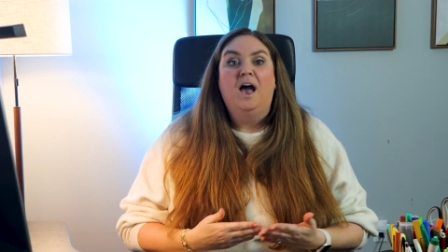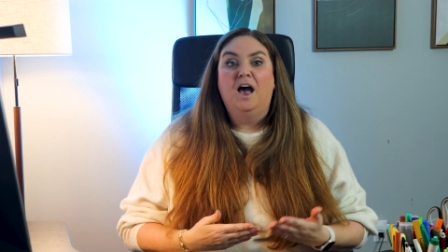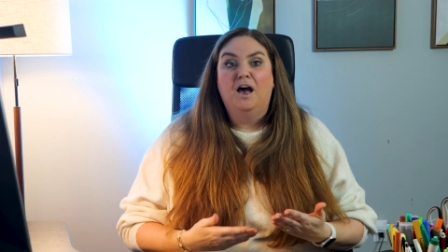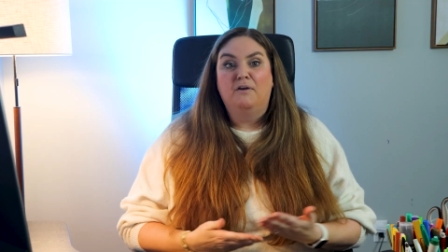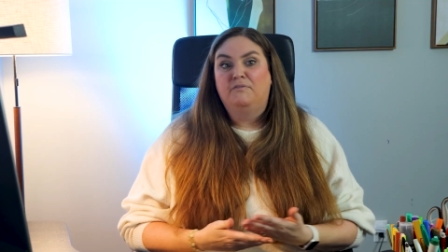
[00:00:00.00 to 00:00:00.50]

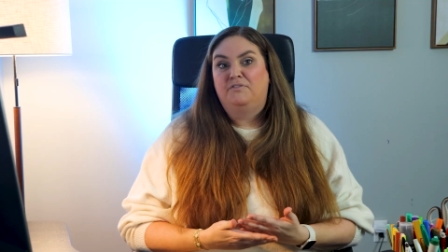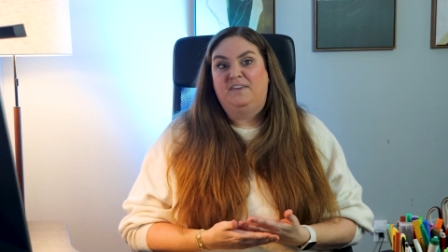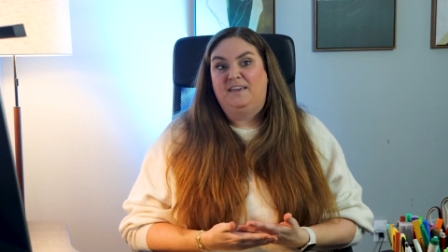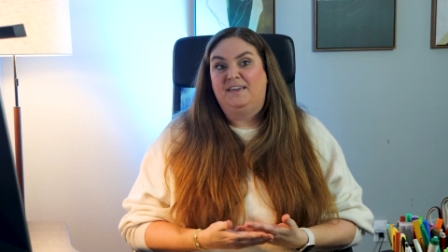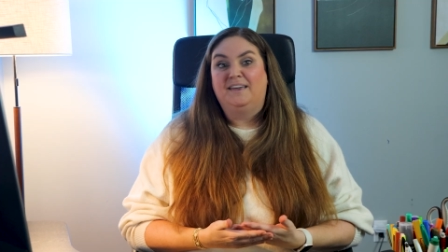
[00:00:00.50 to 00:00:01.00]
of
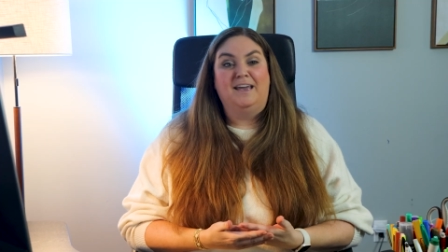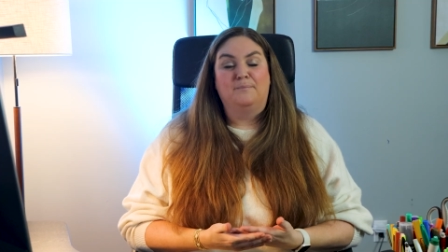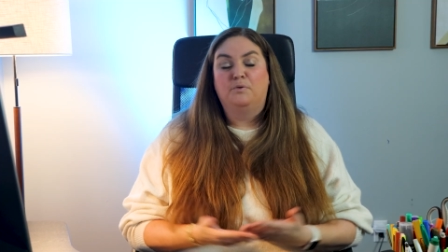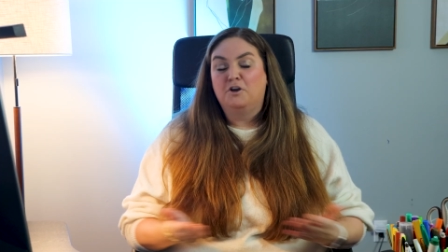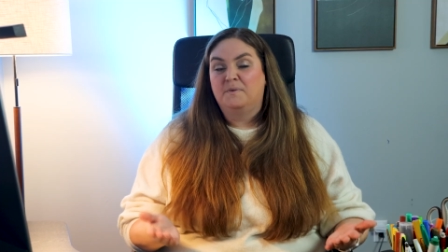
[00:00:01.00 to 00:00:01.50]
the
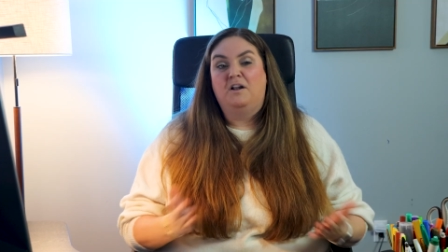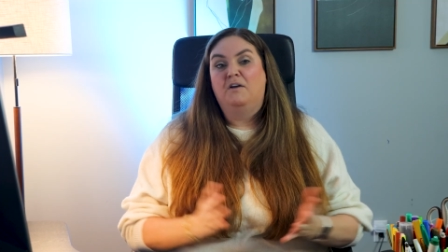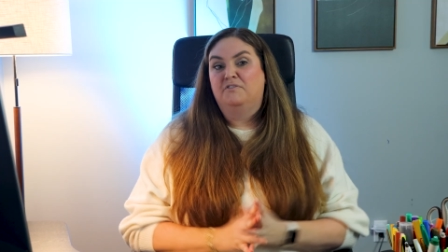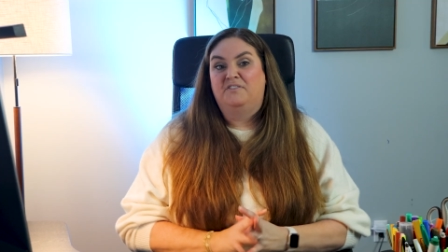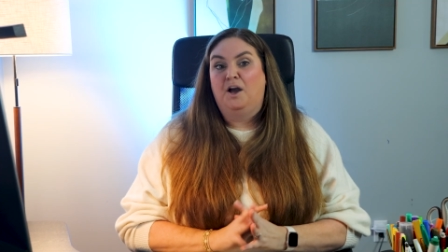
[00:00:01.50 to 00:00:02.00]
employment
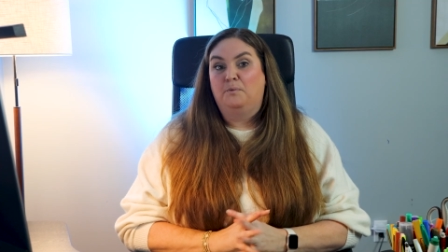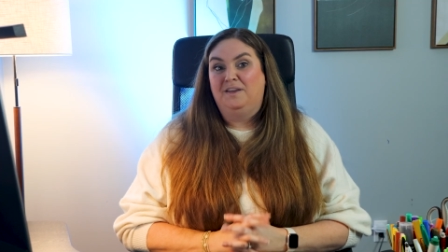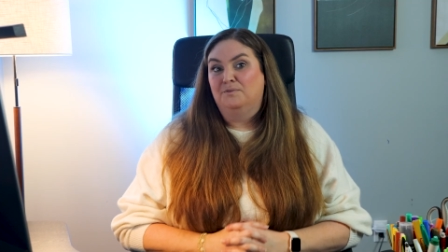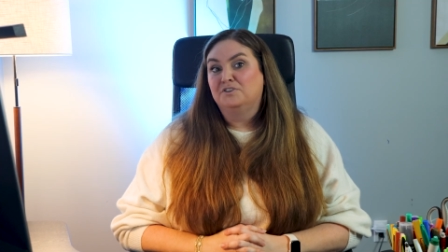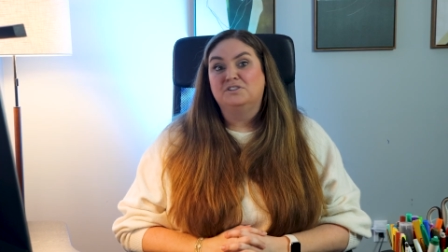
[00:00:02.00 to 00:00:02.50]
offer that
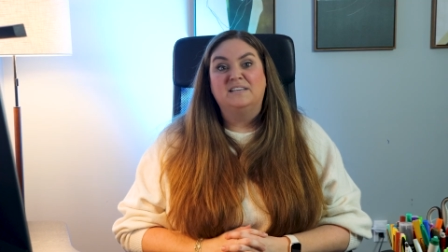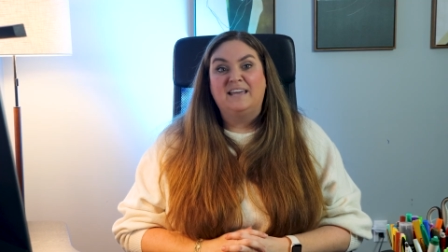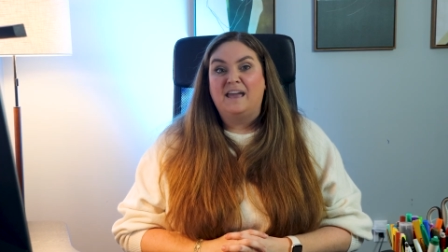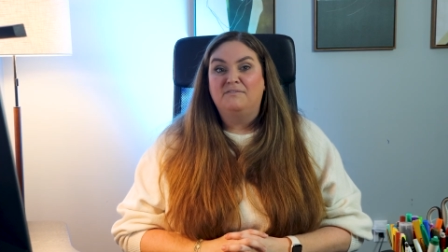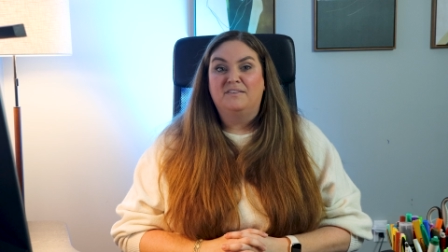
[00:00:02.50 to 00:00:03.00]
we originally
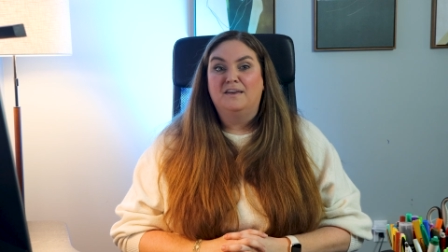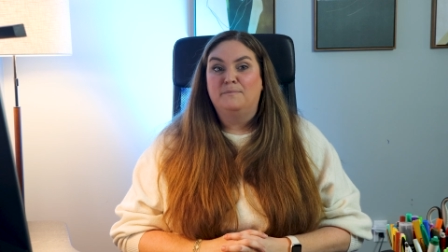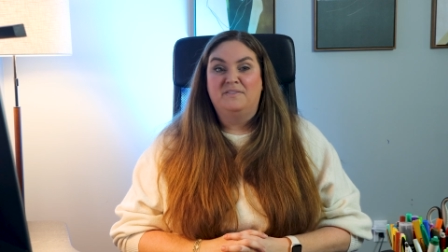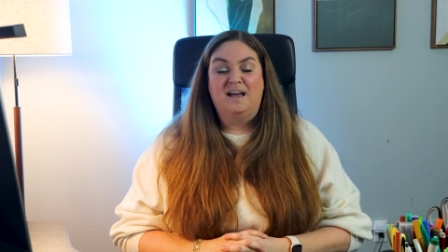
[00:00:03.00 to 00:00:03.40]
gave them,